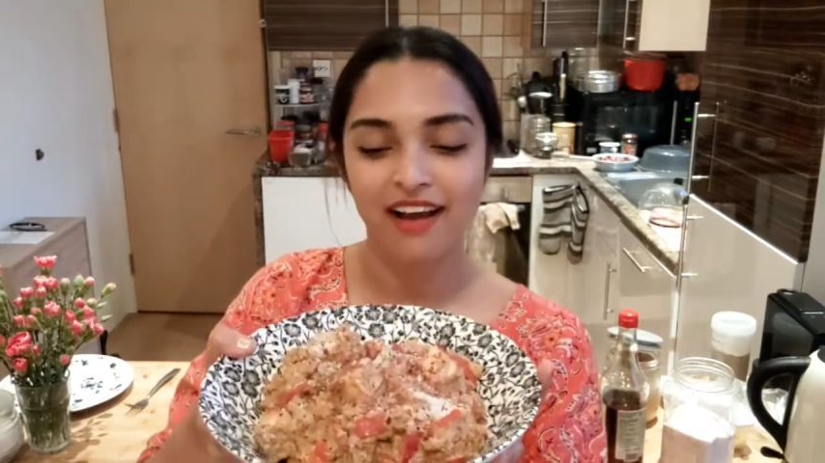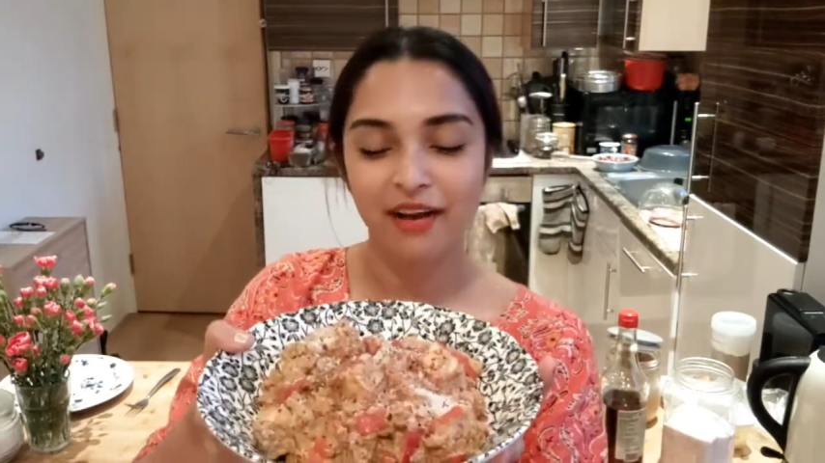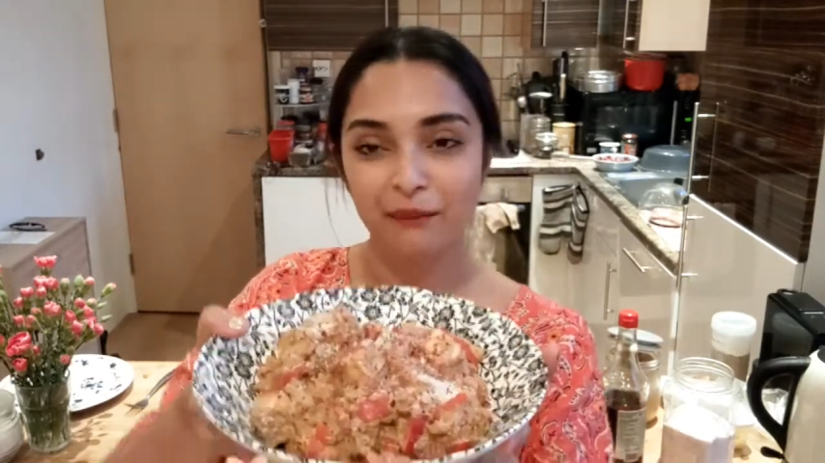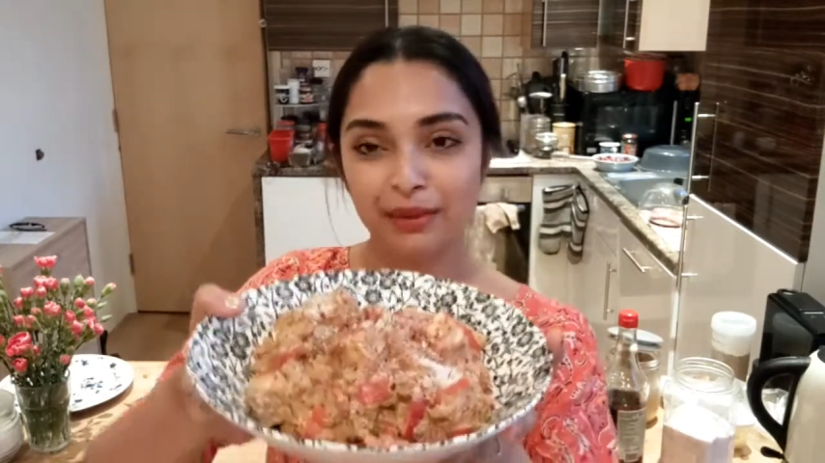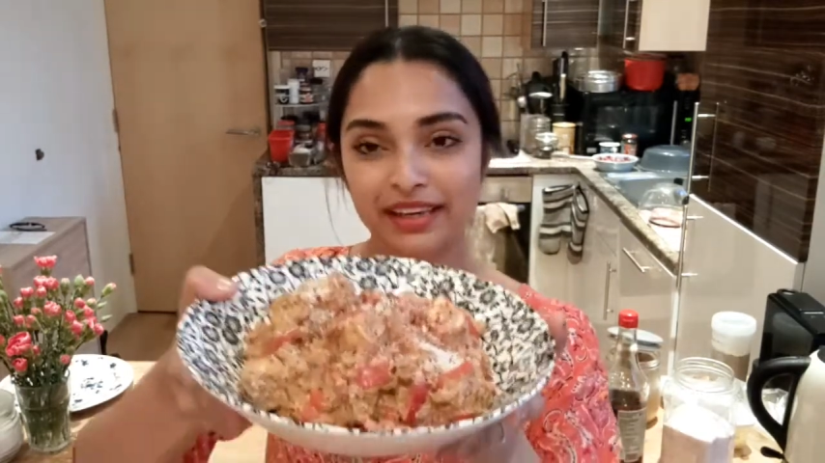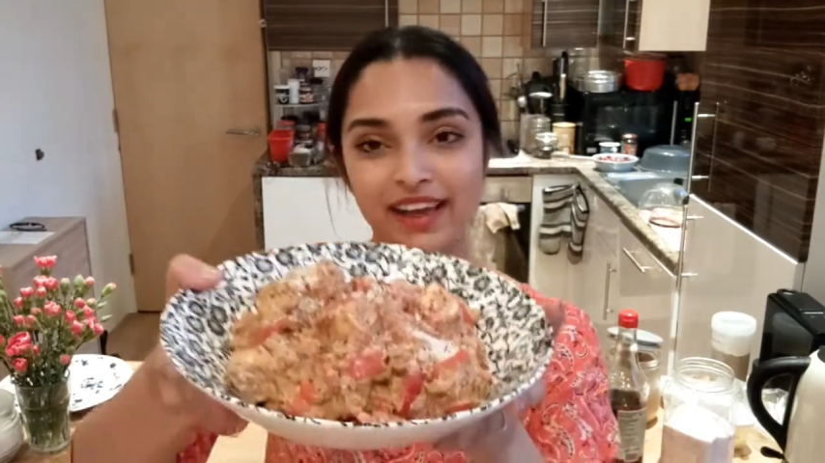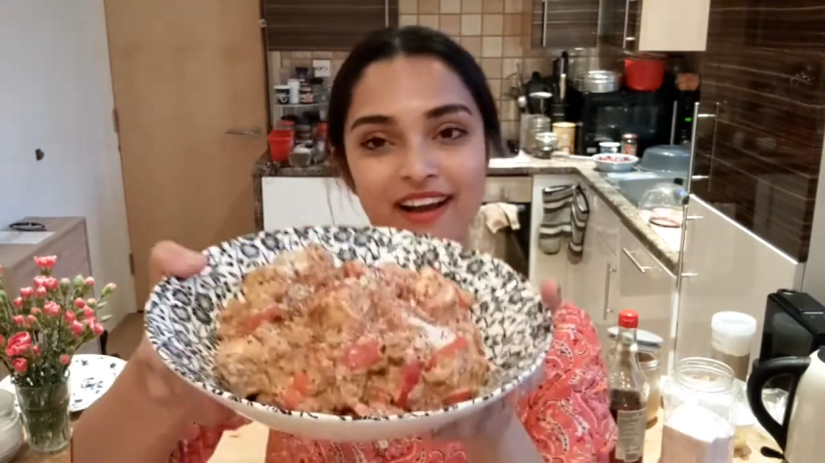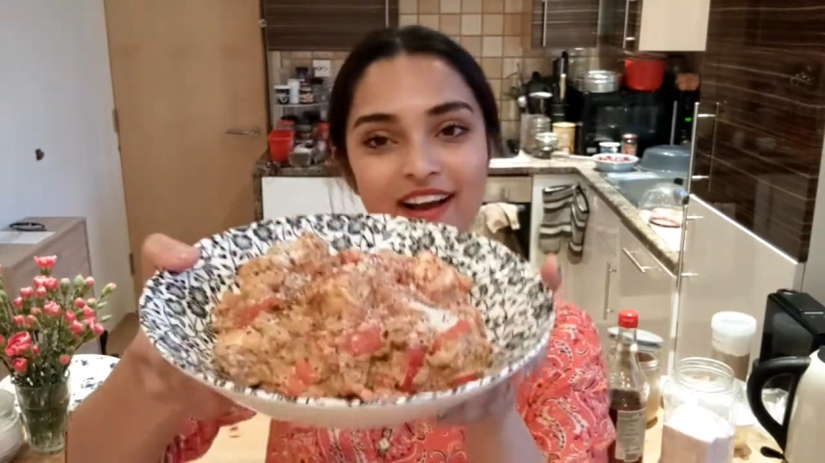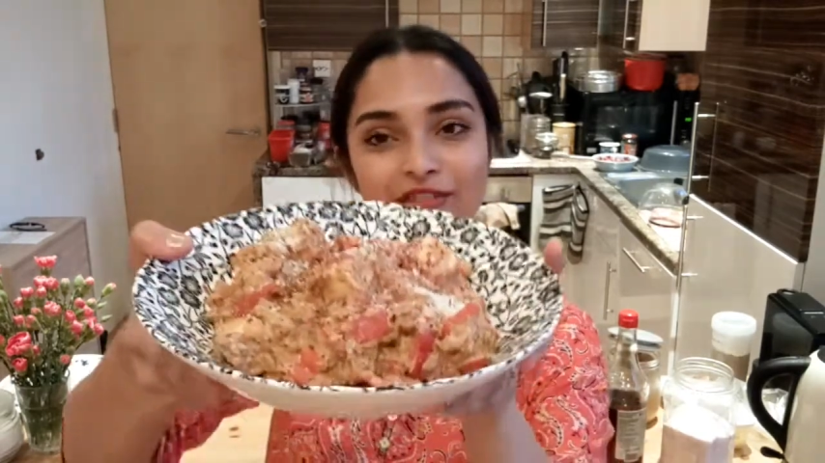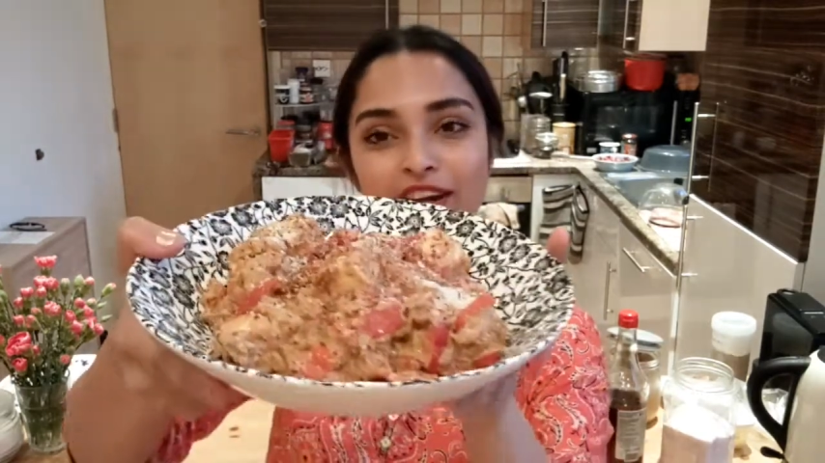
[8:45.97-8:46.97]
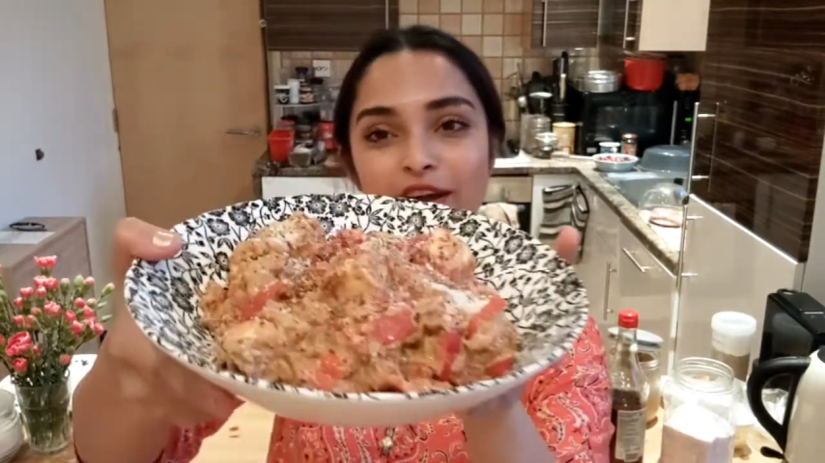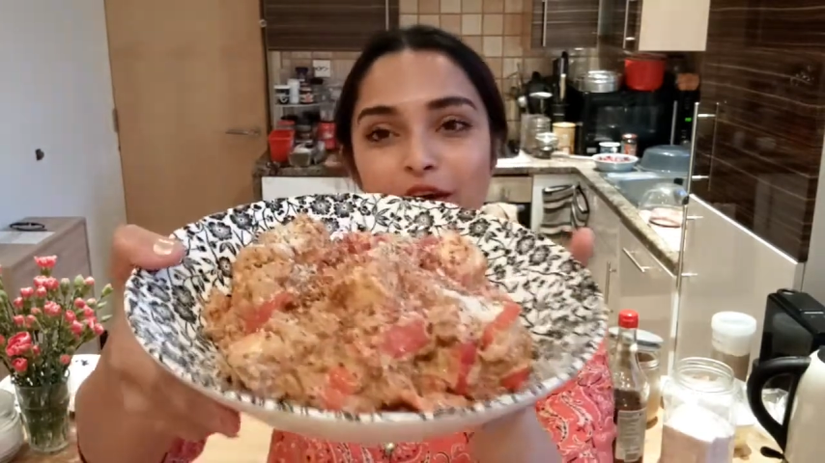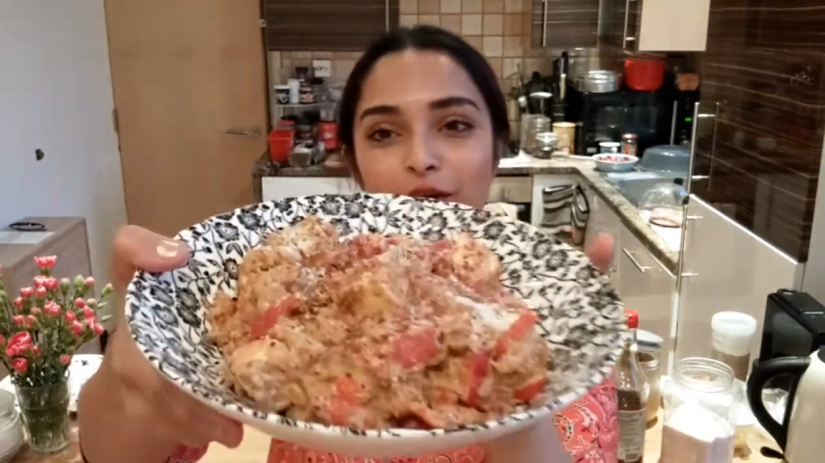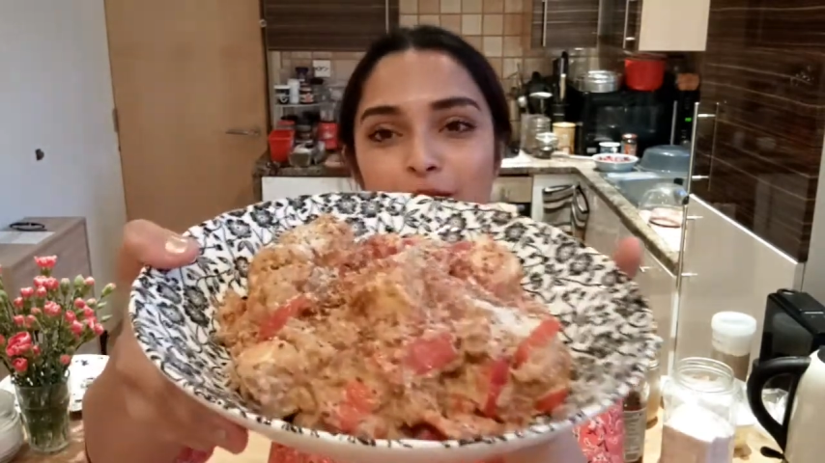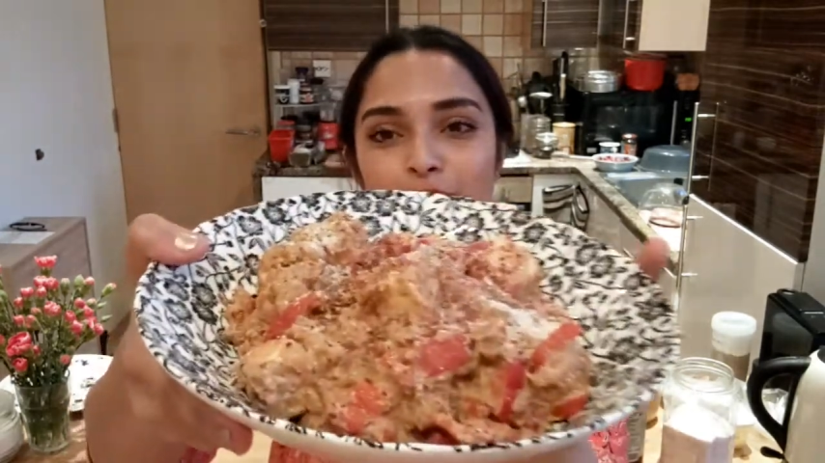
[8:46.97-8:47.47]
But yeah, I really
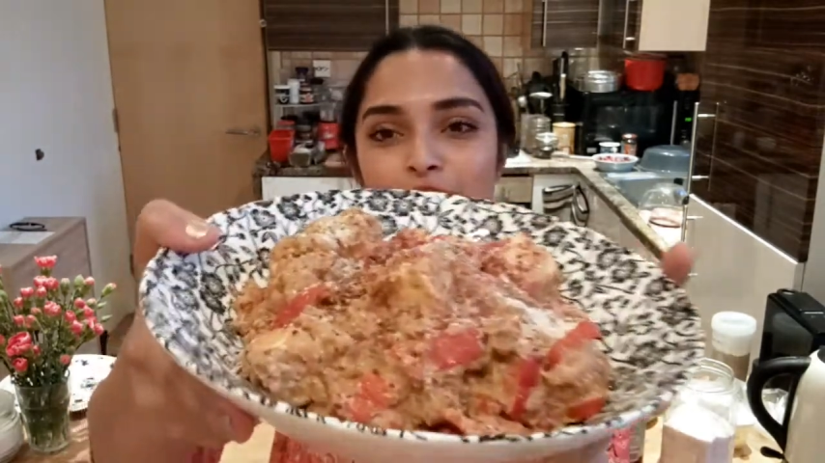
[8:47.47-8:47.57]
hope